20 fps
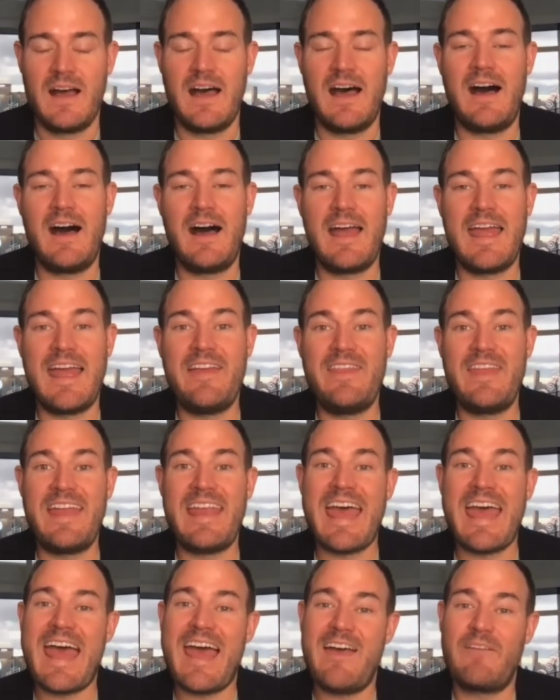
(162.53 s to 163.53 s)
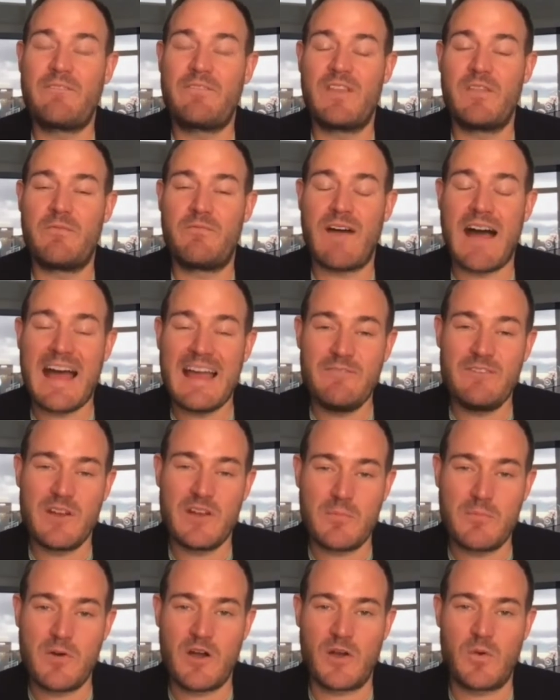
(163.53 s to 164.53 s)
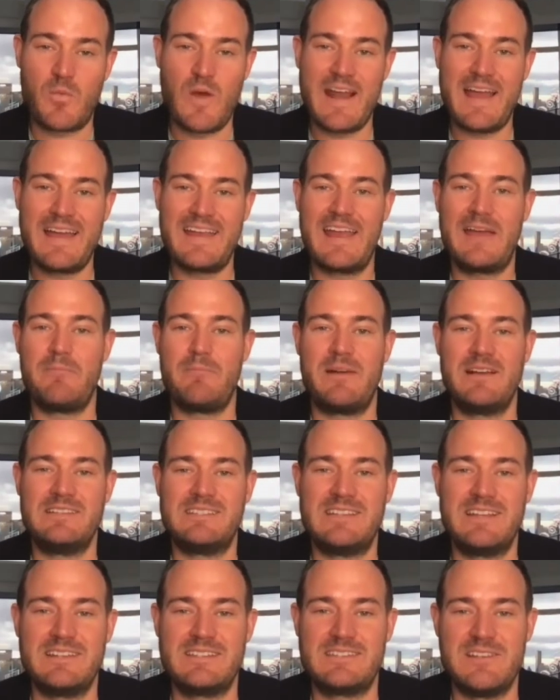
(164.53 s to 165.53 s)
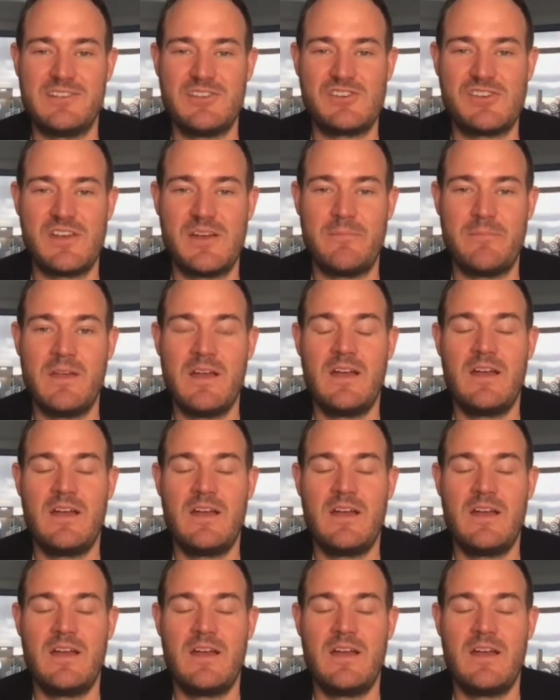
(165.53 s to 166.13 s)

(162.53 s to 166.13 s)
And then at the 5-year mark, when I get my citizenship,